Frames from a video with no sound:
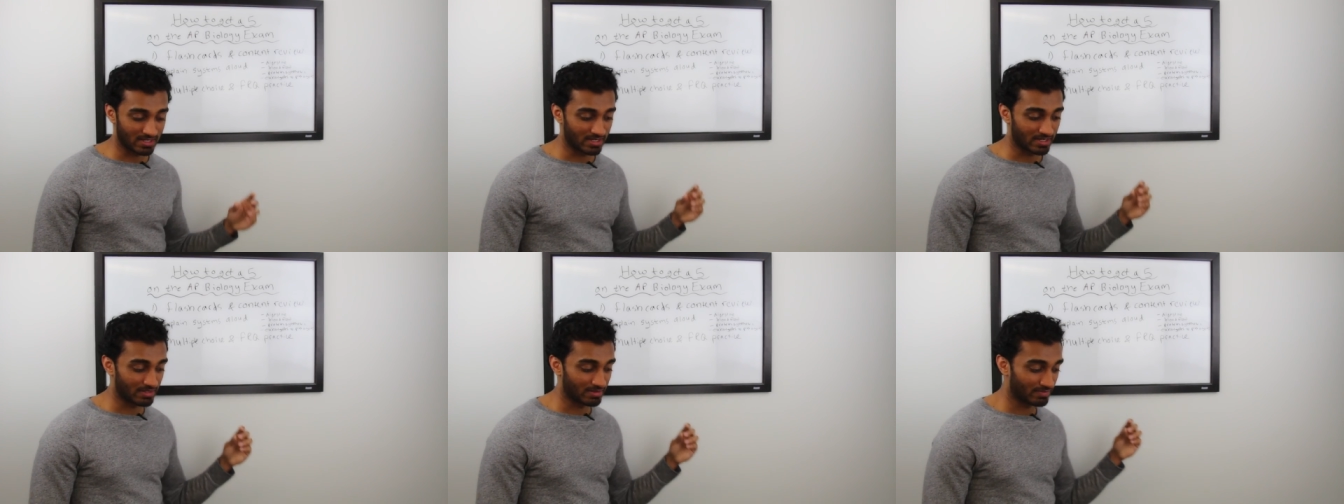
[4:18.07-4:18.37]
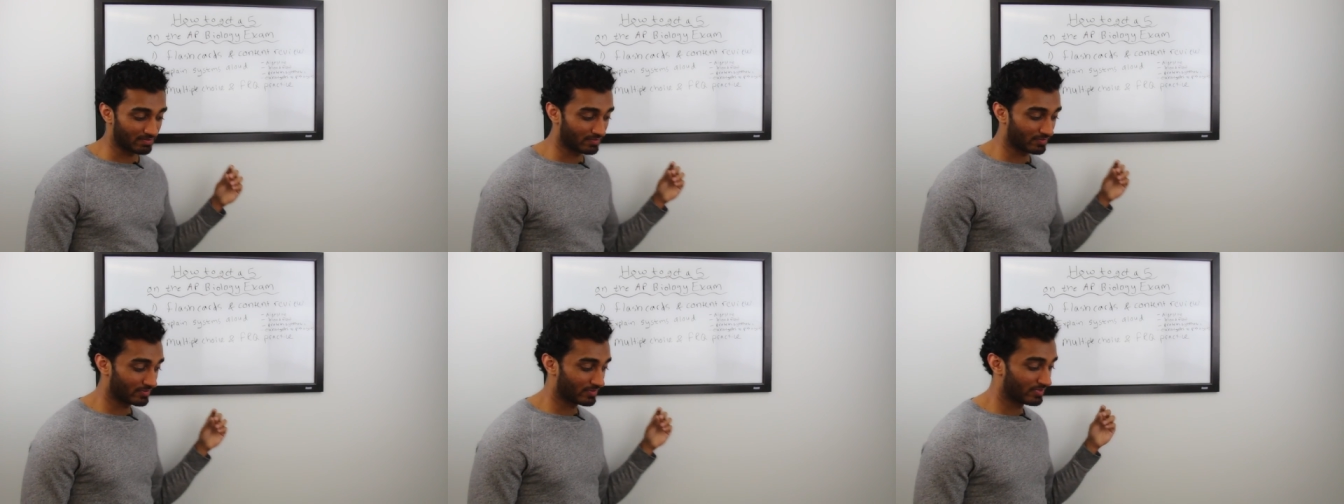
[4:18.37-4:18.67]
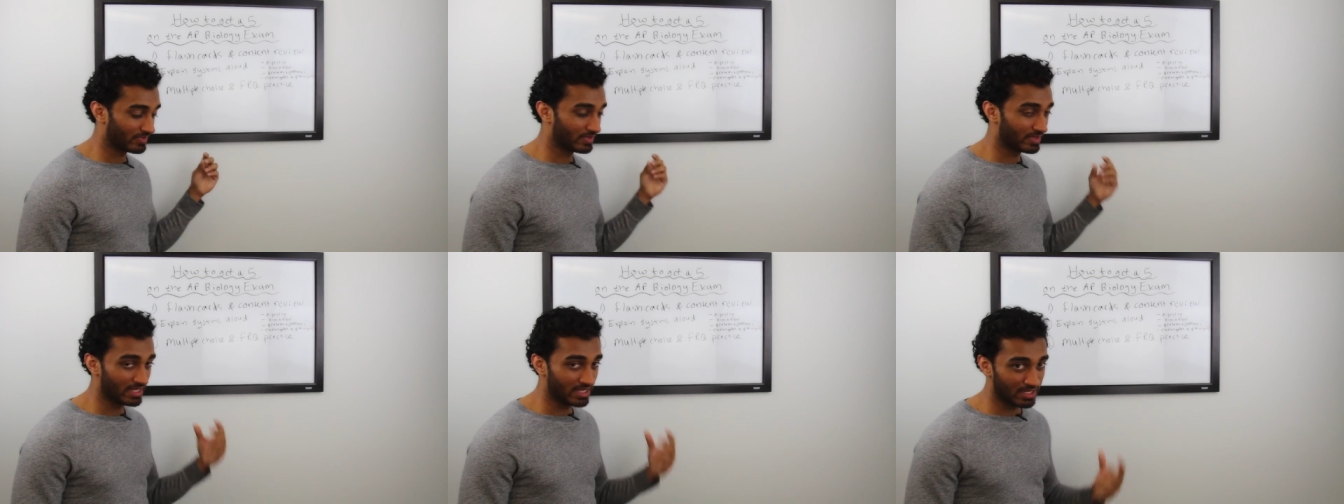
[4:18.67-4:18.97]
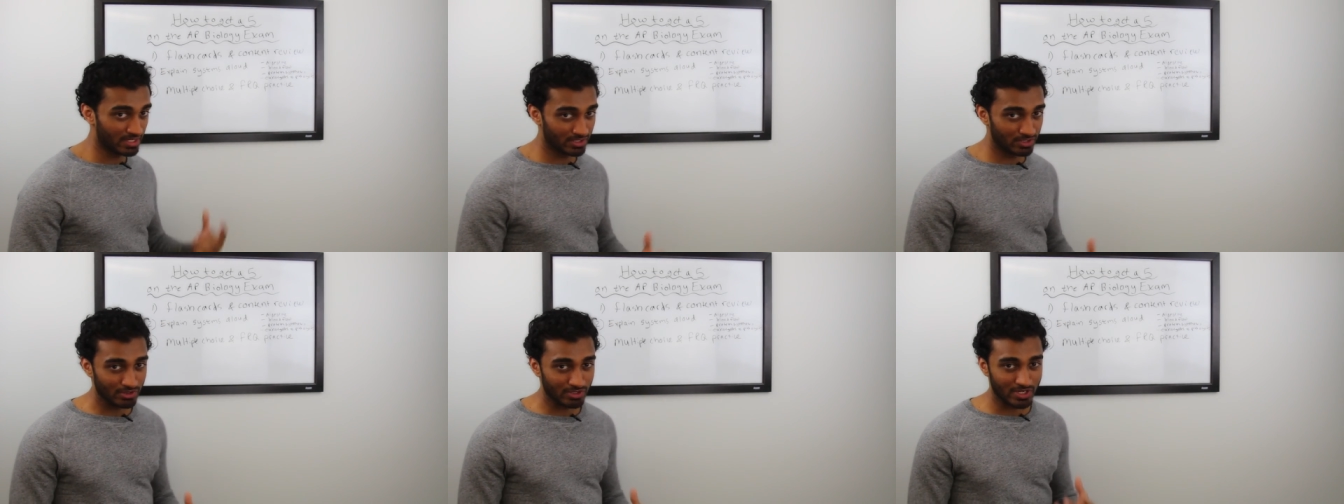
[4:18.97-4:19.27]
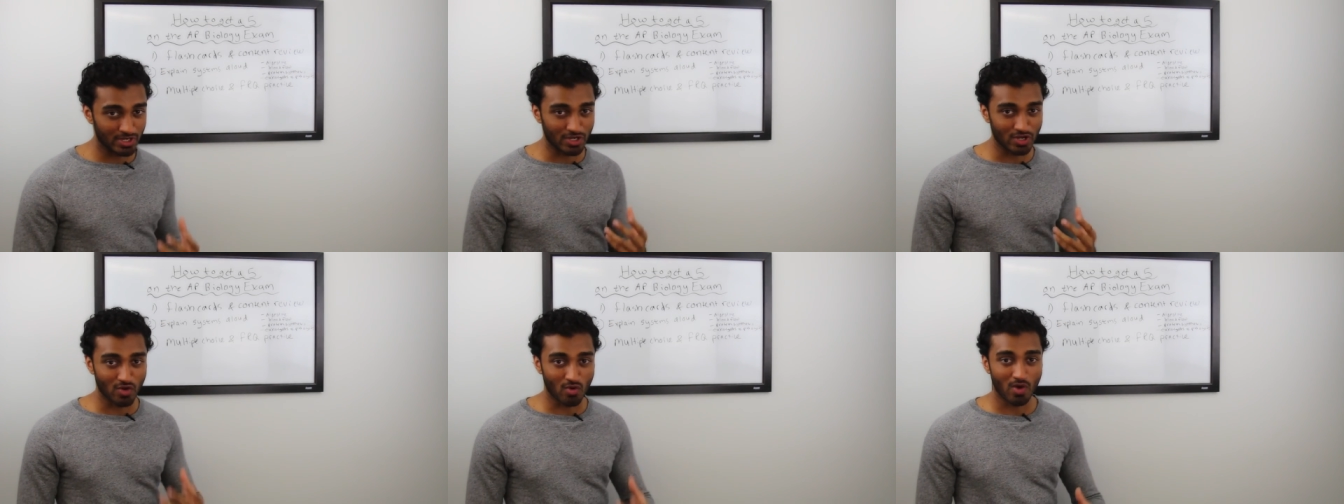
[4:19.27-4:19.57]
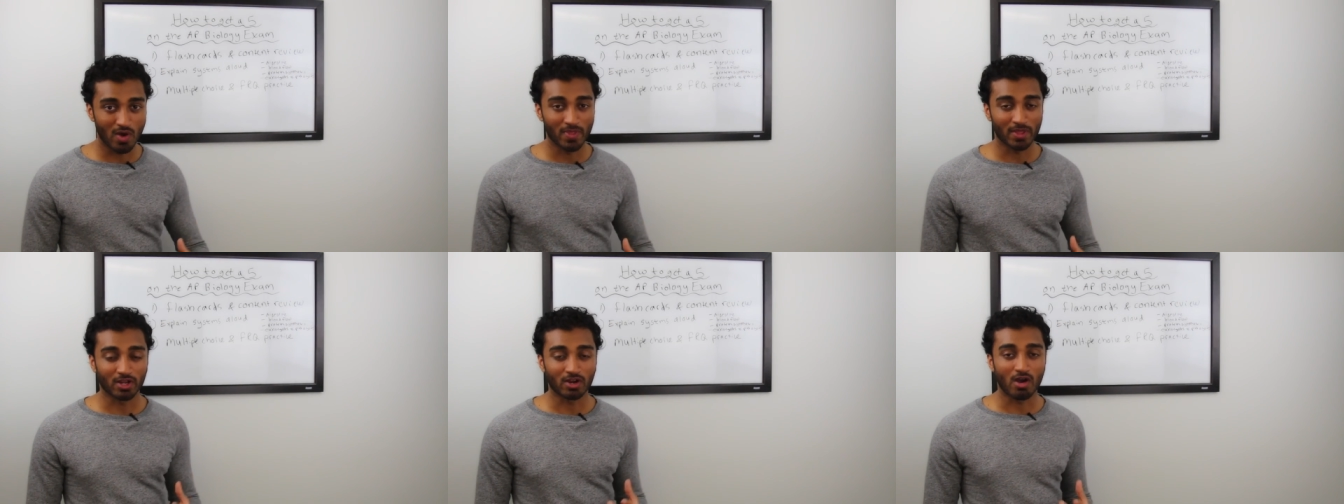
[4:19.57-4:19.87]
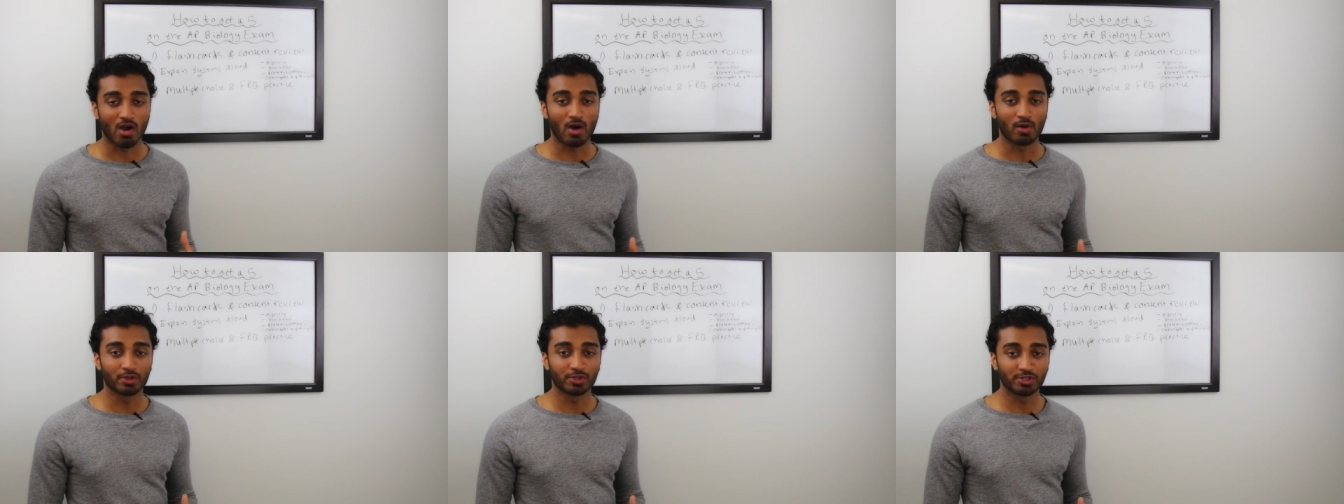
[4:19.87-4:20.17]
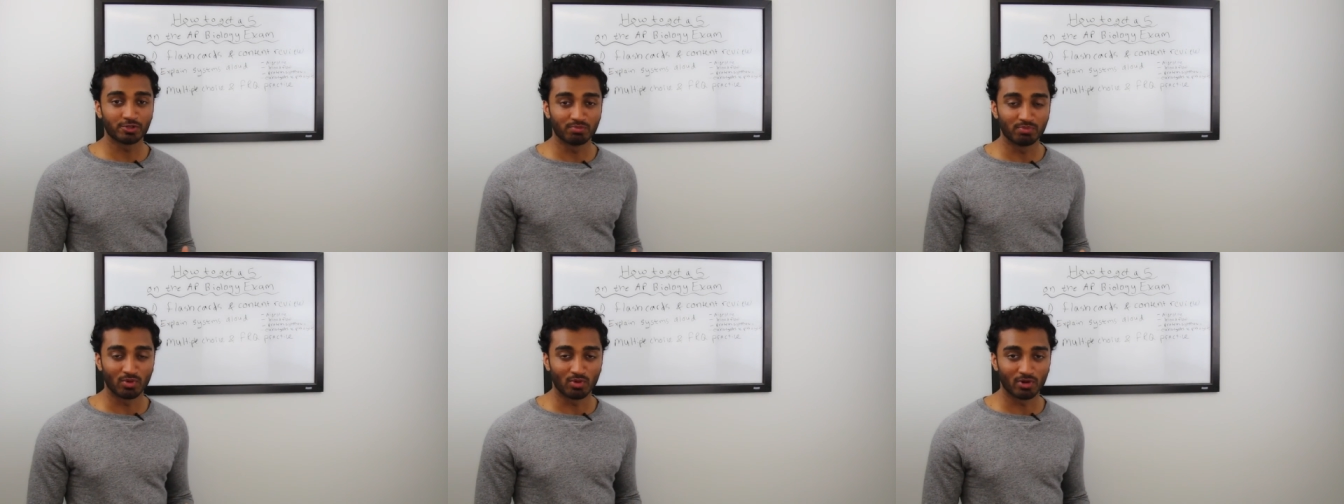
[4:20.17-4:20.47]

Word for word: Um, these you can go on the College